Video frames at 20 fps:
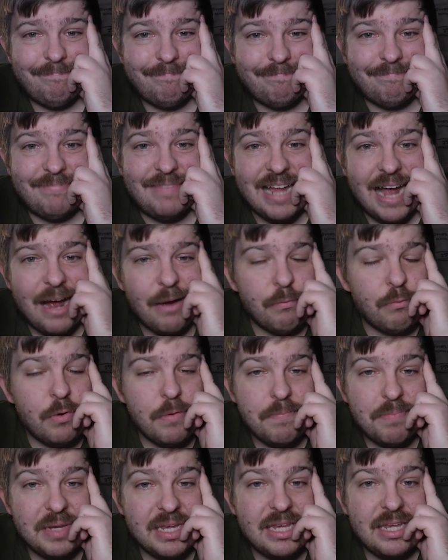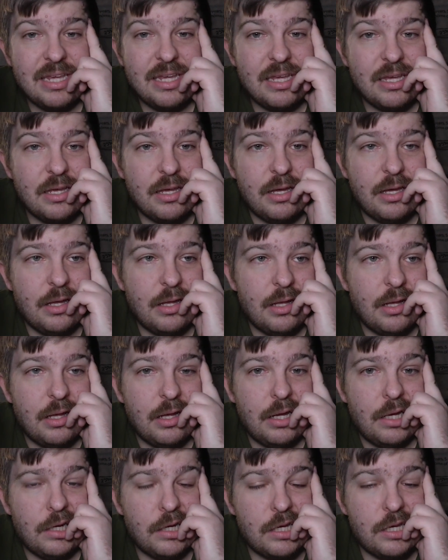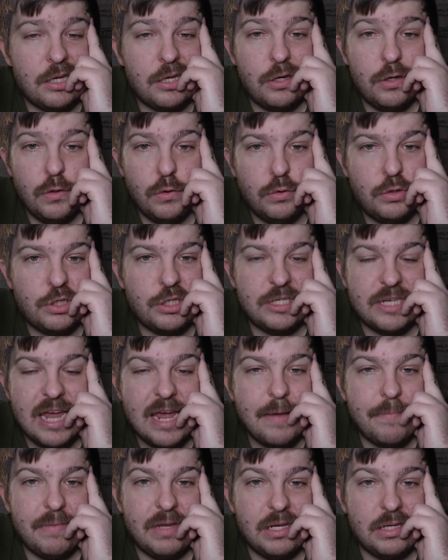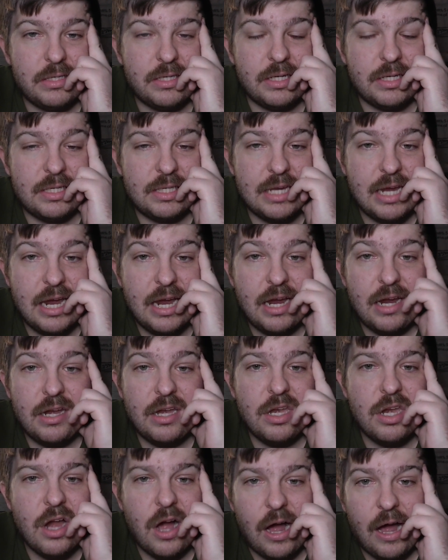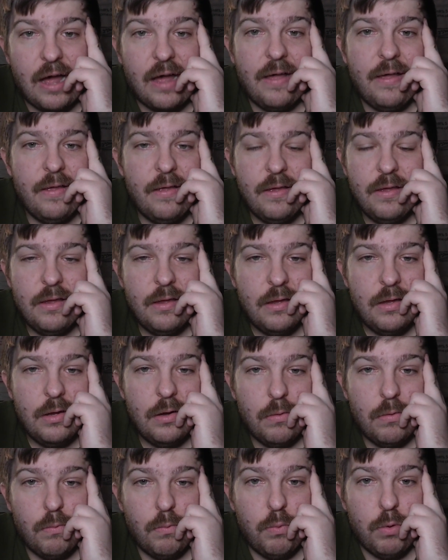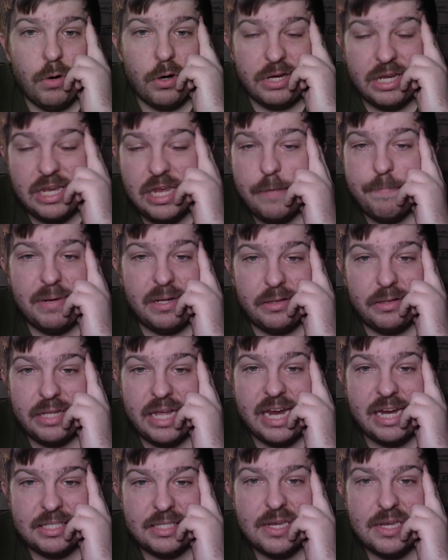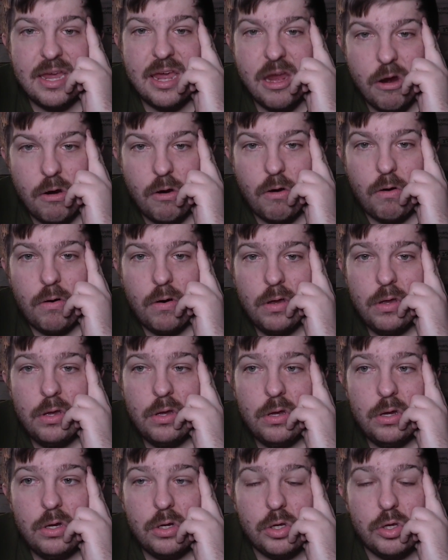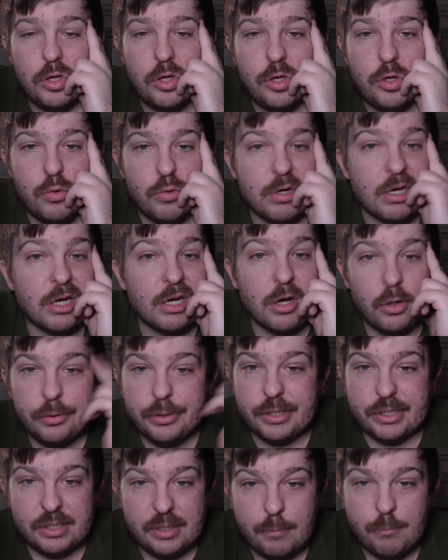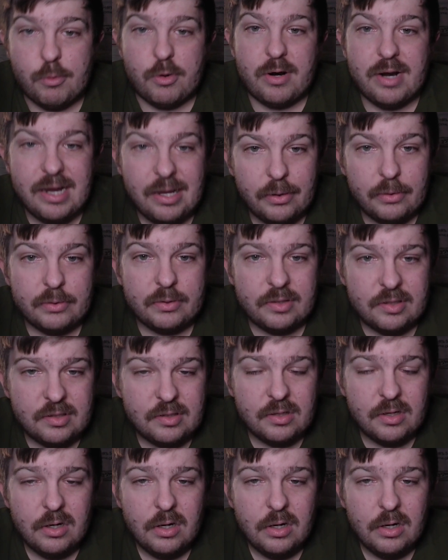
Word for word: that would be a huge statement to say, nah, we're keeping Lance here. You can go look somewhere else